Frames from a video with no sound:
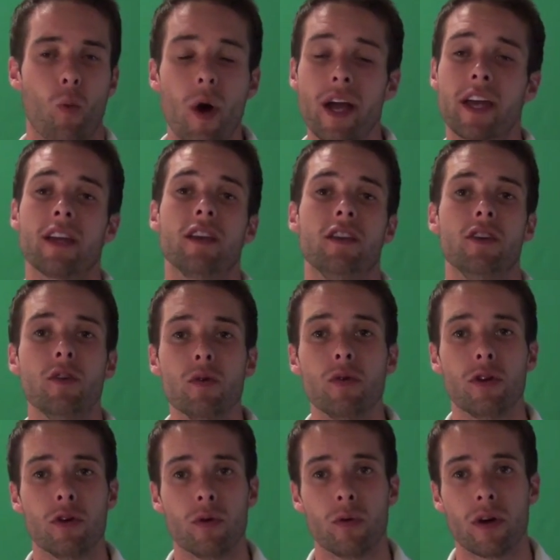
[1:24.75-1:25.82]
What can you
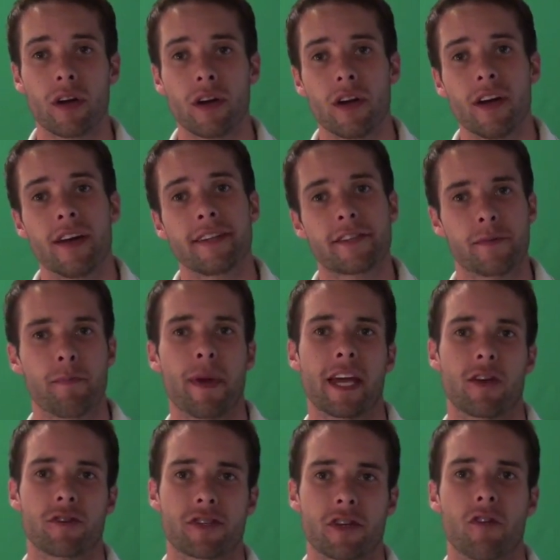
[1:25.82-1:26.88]
do to make
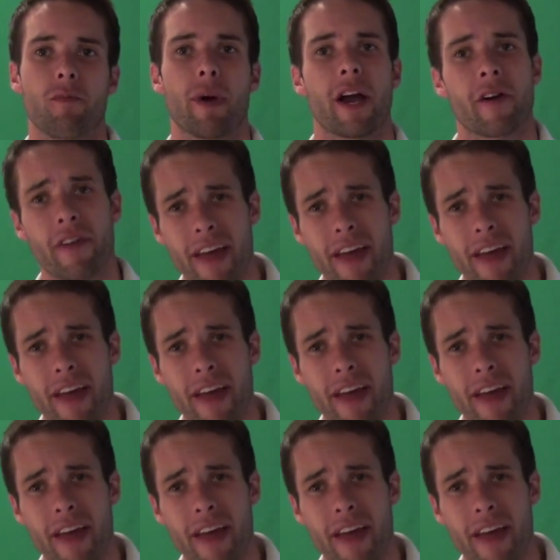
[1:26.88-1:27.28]
yourself better?